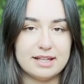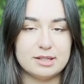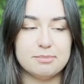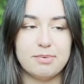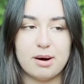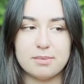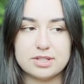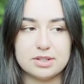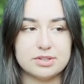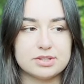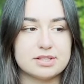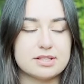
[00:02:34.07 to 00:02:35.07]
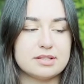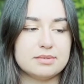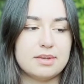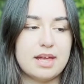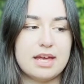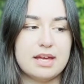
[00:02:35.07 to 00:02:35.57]
bomb shelters,
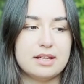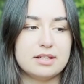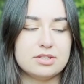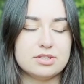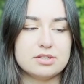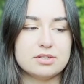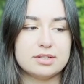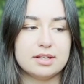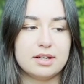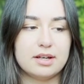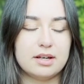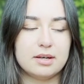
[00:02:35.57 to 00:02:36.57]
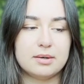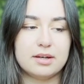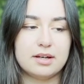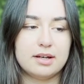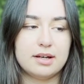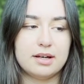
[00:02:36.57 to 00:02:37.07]
and just
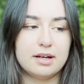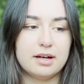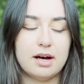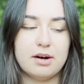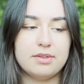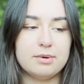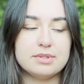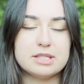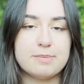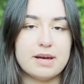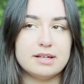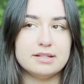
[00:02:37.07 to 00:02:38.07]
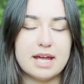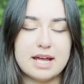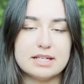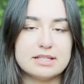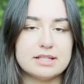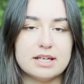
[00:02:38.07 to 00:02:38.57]
how they would spend
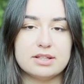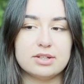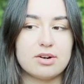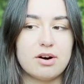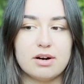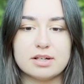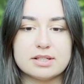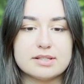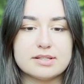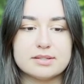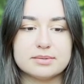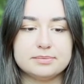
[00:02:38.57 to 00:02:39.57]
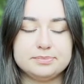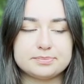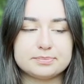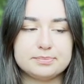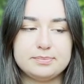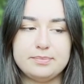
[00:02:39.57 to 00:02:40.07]
days in their cars
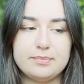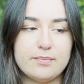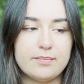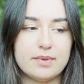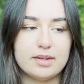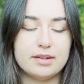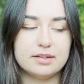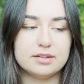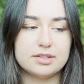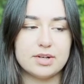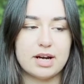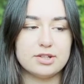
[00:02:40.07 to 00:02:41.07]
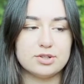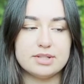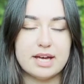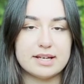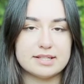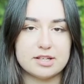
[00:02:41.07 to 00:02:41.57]
trying to
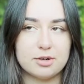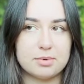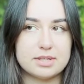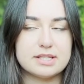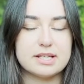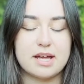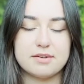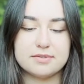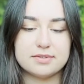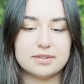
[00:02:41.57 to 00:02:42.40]
get somewhere safe.